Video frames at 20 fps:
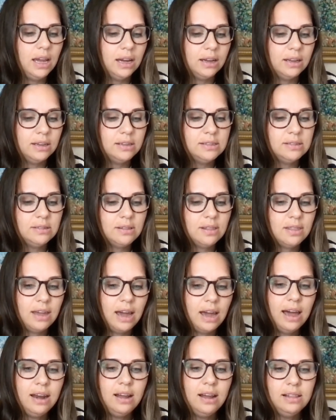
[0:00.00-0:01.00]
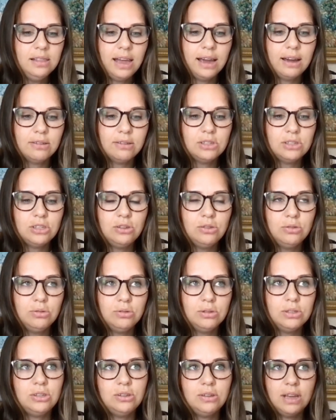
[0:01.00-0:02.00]
And that allows
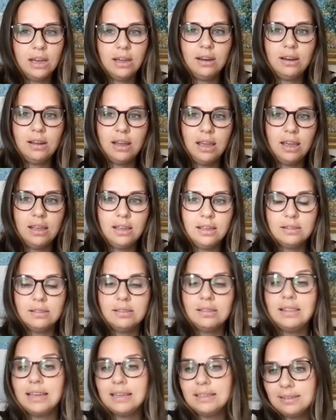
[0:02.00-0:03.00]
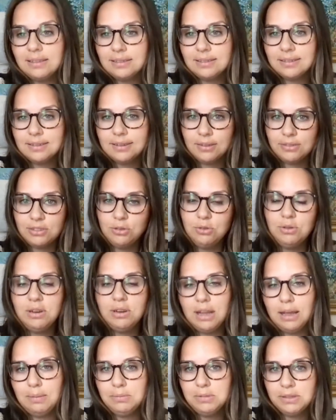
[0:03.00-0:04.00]
you to get a list of student
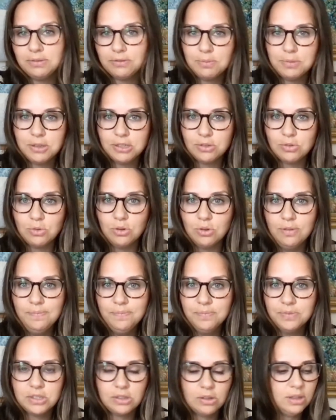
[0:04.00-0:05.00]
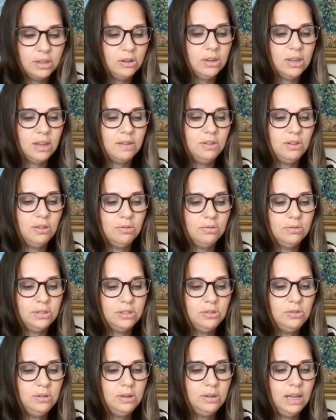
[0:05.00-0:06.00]
names from the school. So they'll give you
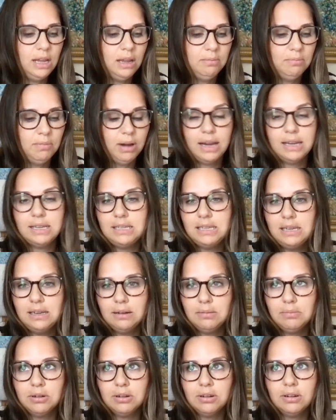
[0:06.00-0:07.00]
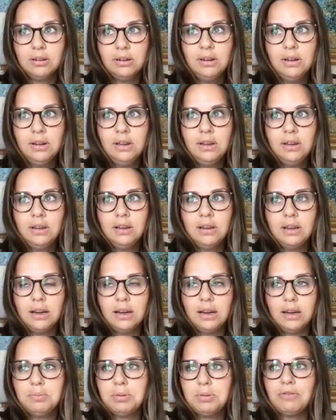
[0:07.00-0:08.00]
student name, ID number,
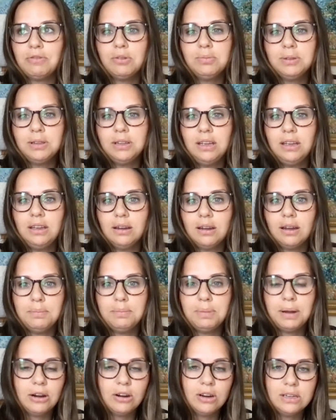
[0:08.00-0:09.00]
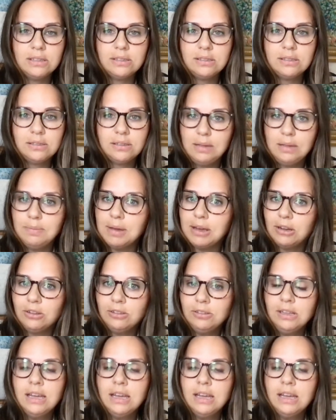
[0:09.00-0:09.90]
preferably a parent email.